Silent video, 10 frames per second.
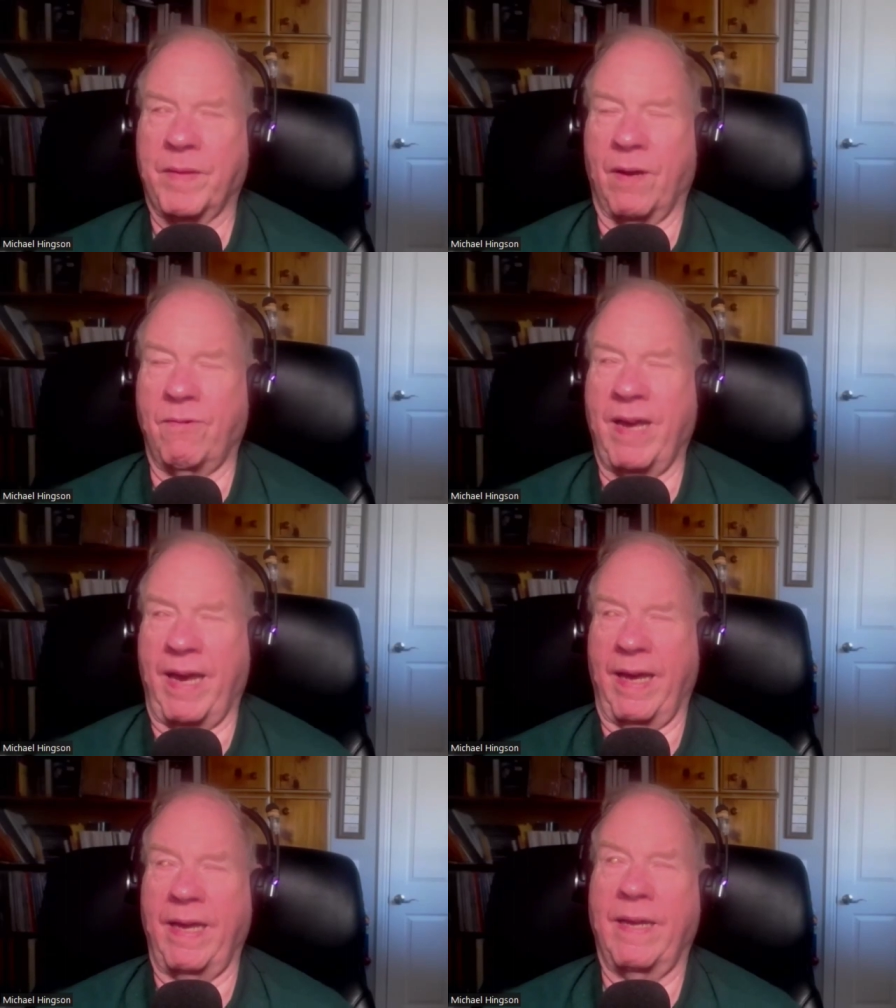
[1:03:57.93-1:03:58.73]
Yes.
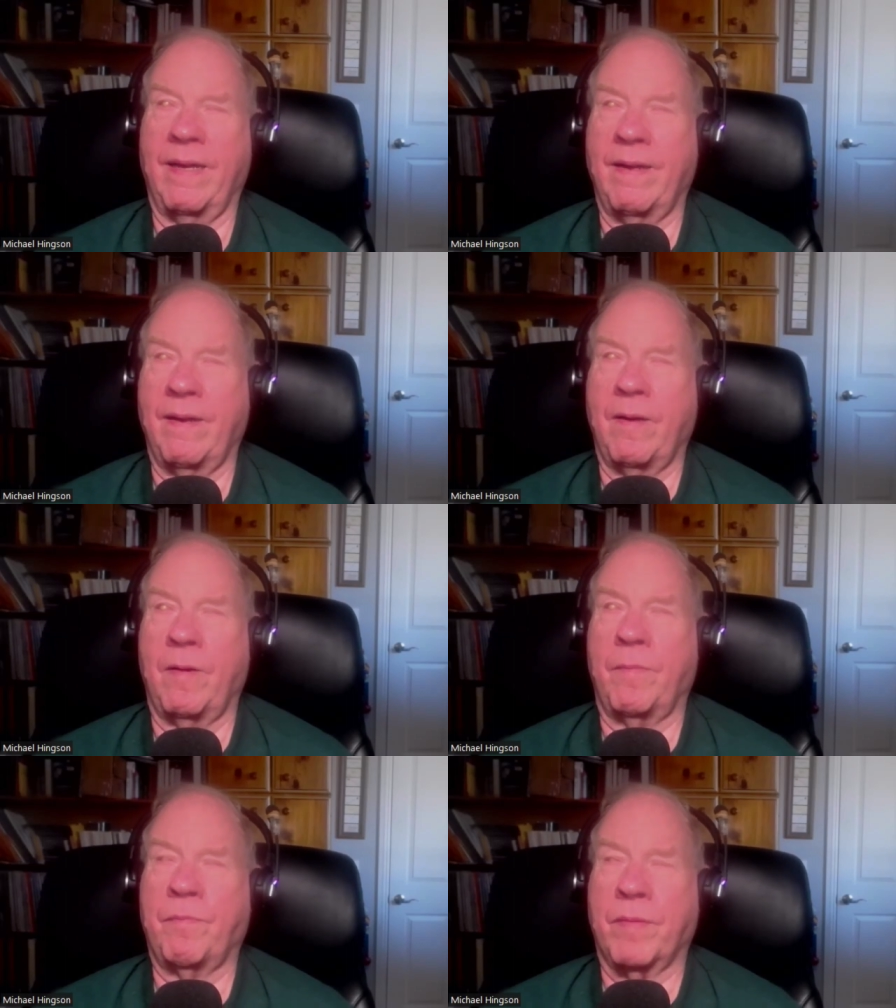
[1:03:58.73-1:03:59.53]
Okay.
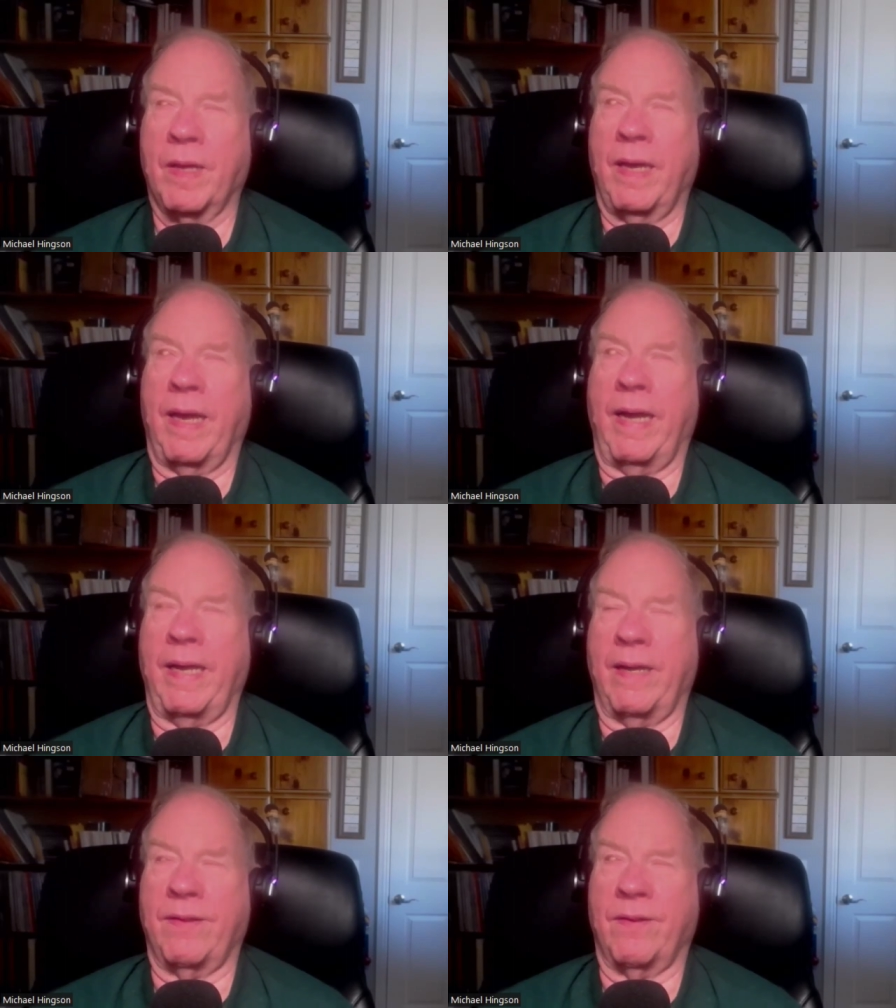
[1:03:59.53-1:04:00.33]

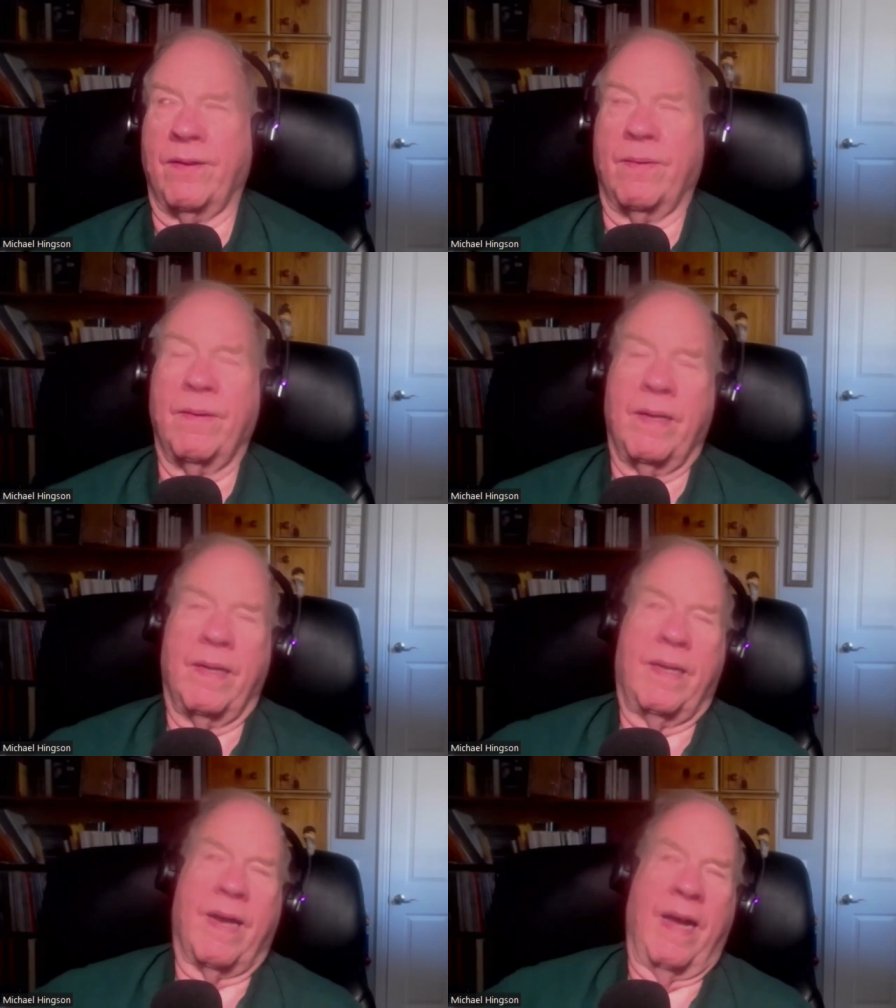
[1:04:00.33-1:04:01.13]
Any other
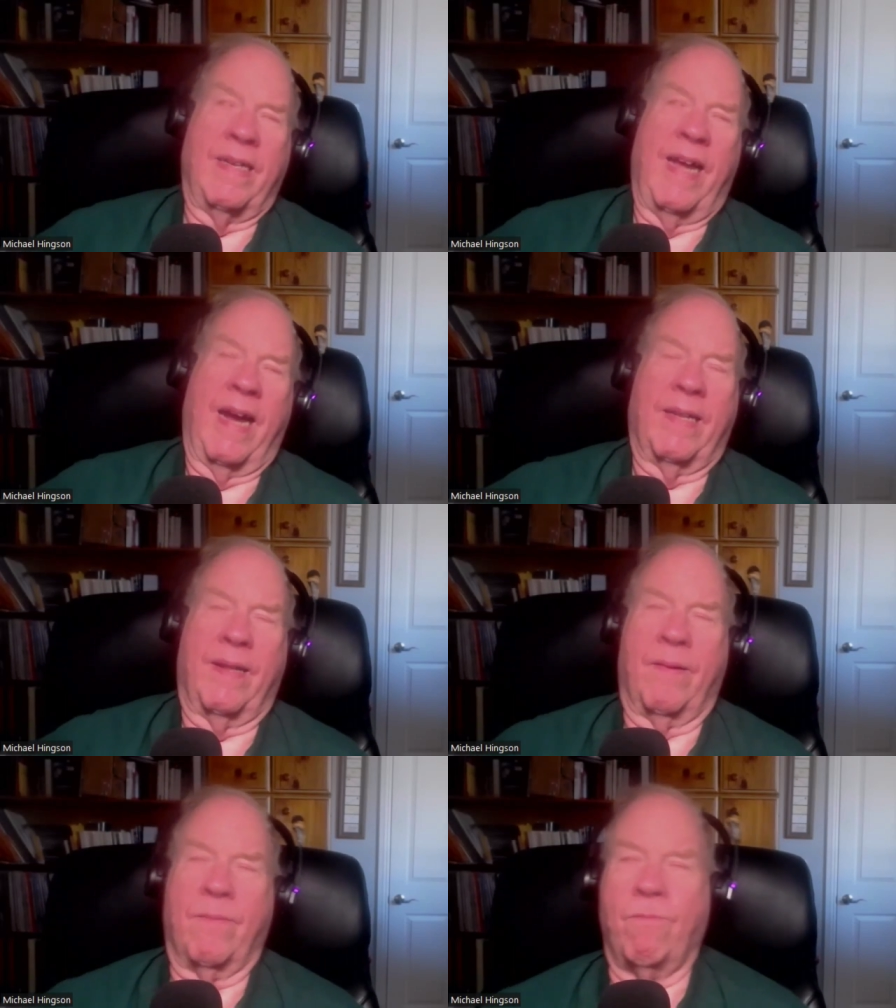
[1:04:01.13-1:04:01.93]
contact
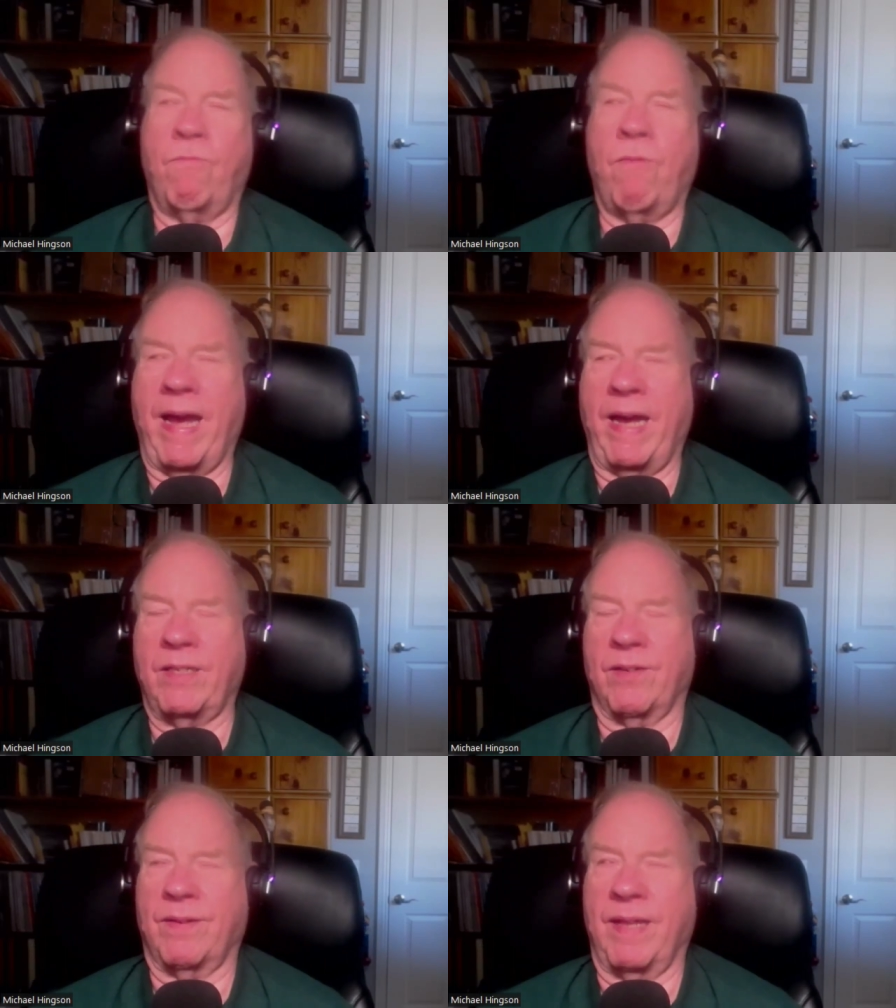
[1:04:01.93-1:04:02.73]

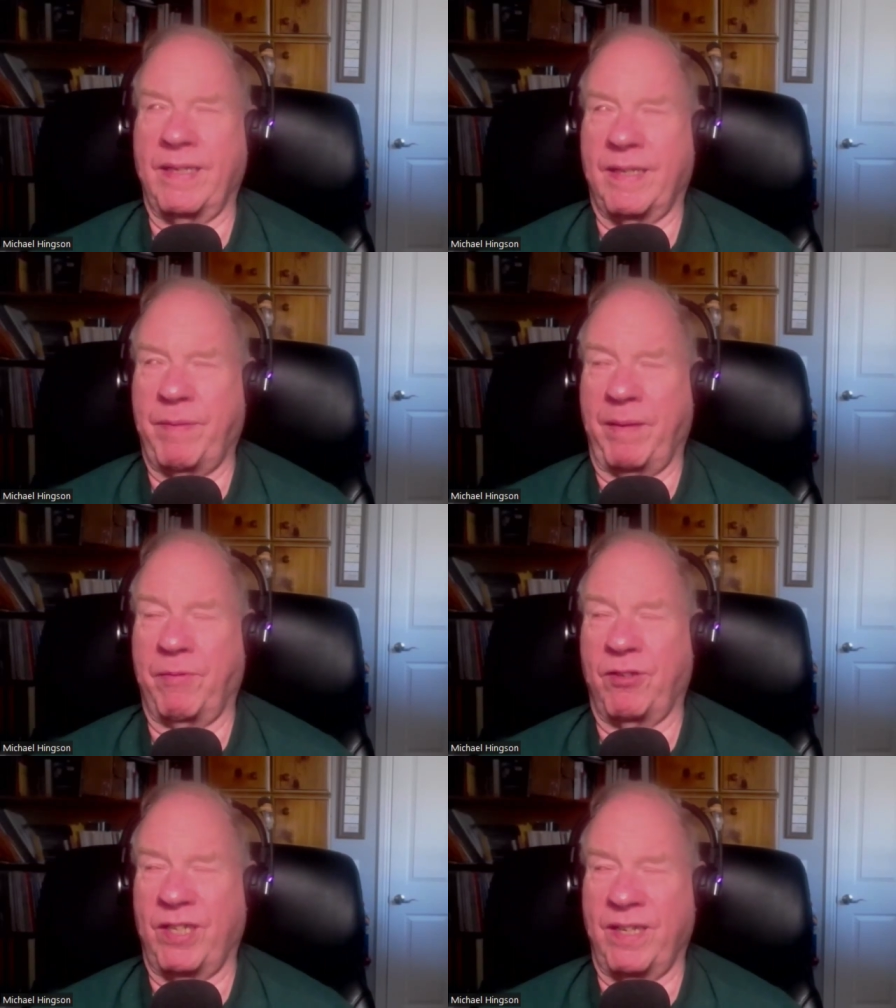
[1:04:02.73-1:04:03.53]
ways or things that
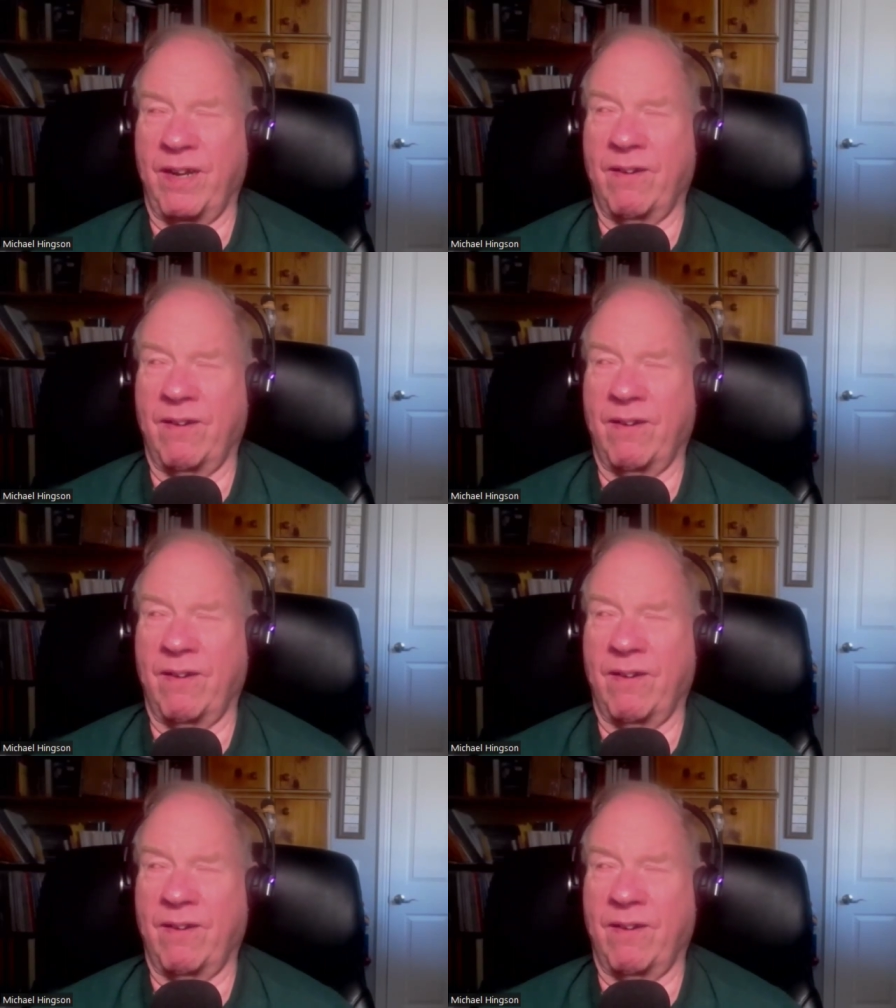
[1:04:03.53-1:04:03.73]
people should